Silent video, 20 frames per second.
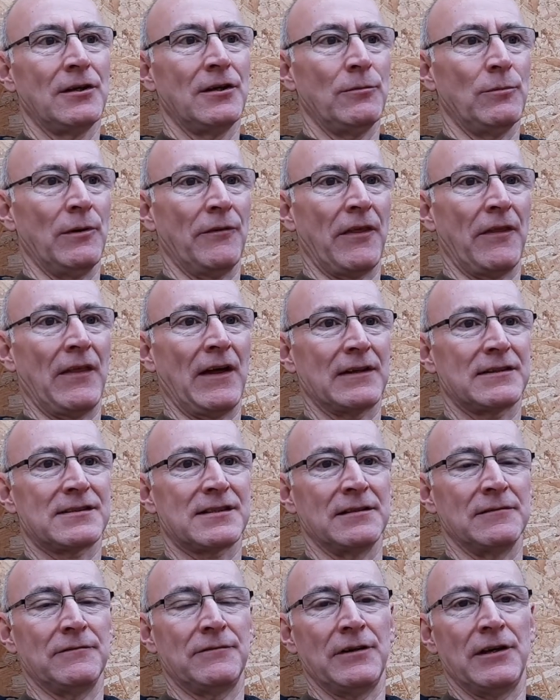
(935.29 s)
whether that's
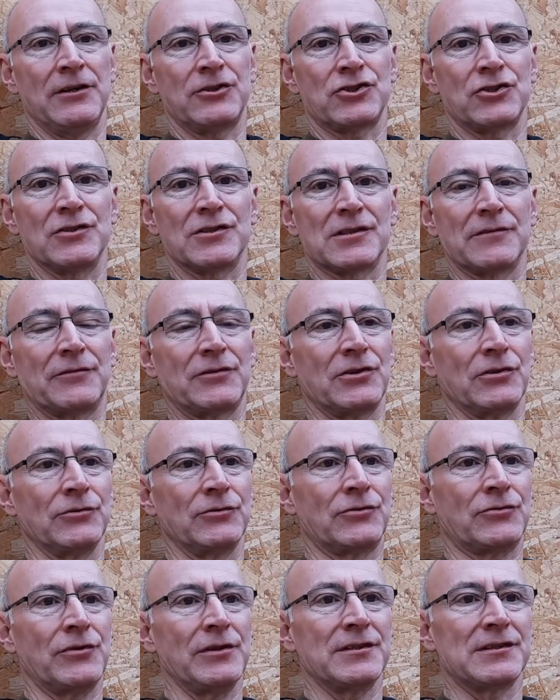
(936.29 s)
invasions of
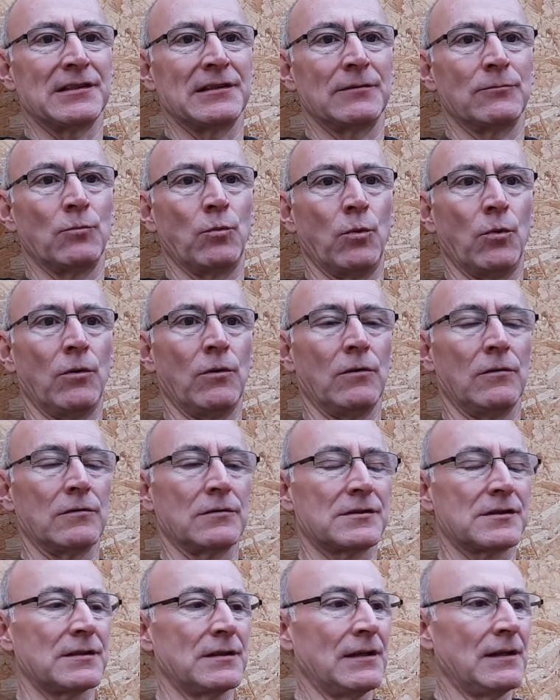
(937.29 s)
countries and
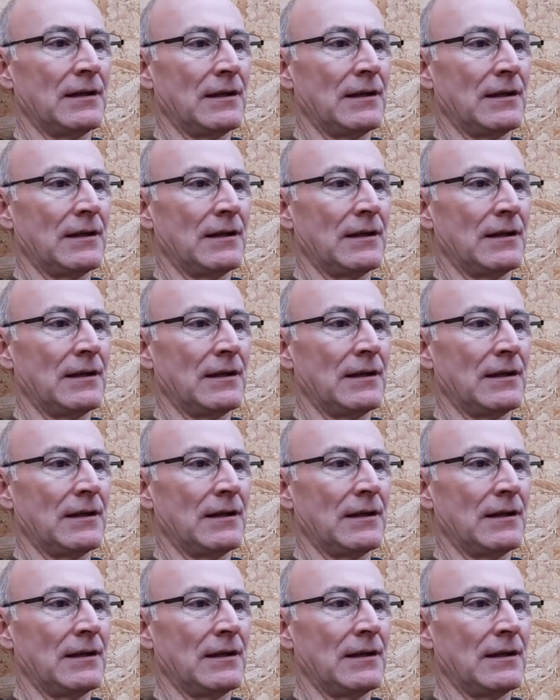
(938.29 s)
wars.